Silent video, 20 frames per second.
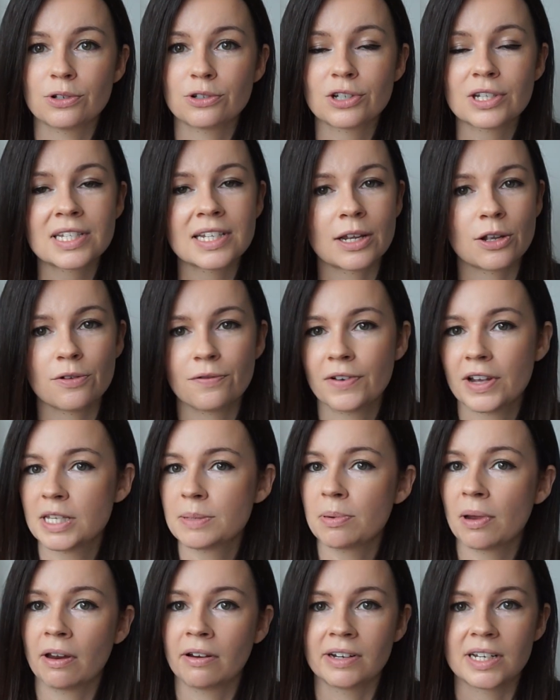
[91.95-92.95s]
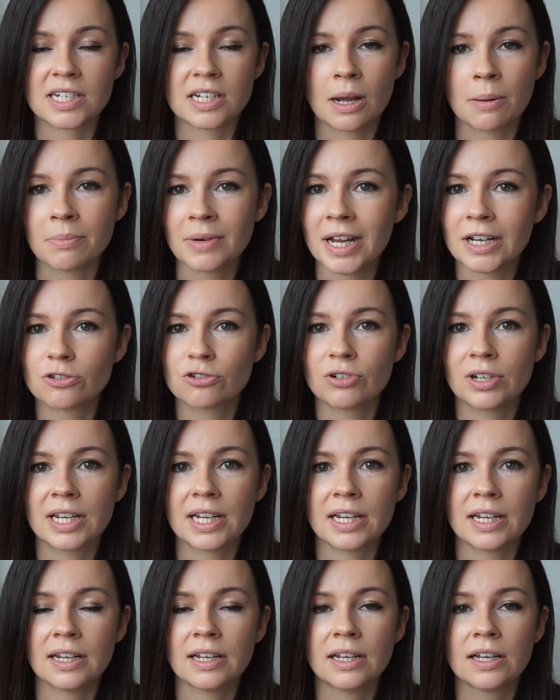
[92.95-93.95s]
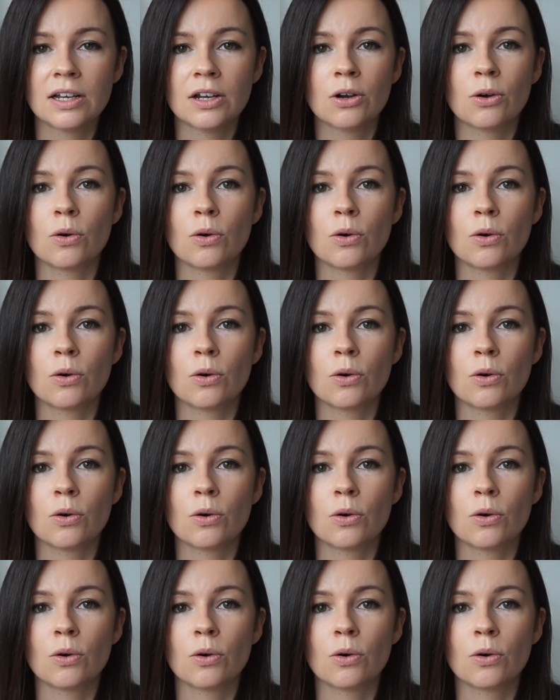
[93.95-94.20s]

just let your first period come naturally,